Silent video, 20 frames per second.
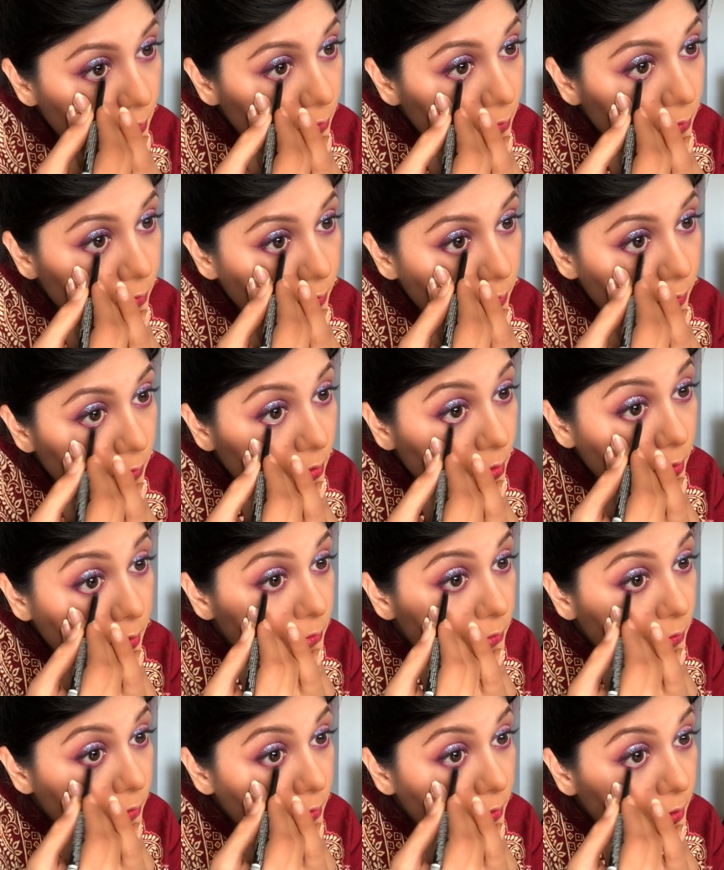lower
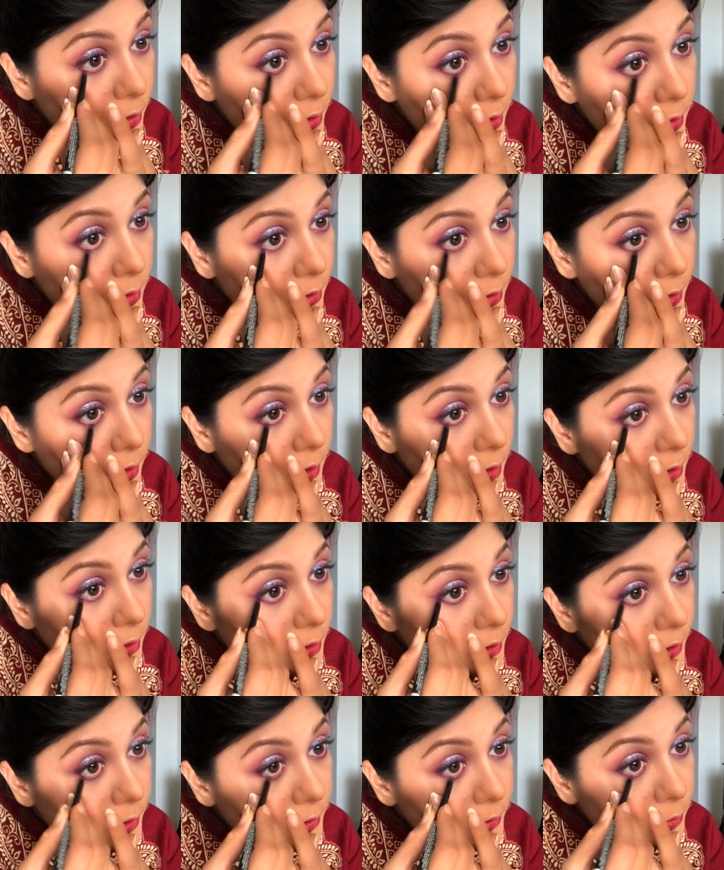so that I
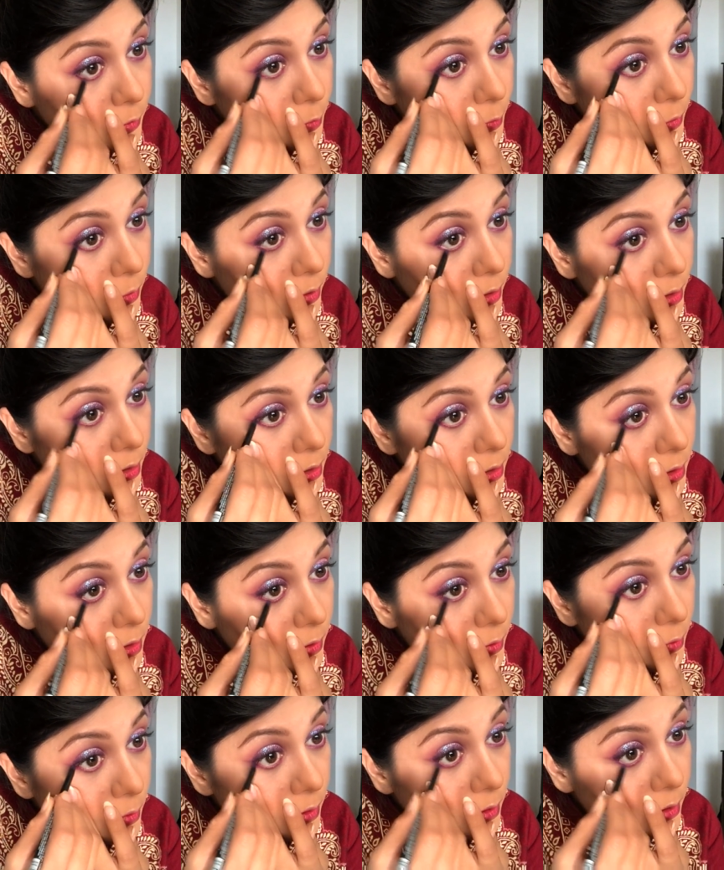can smoke it out.